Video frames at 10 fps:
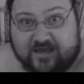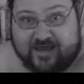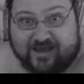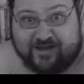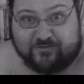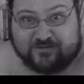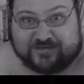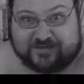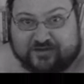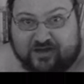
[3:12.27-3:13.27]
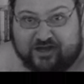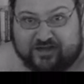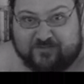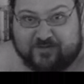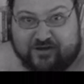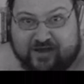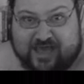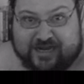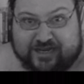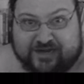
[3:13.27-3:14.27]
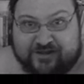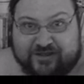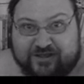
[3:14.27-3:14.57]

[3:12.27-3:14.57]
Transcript: Hey, what was I talking about? Edit.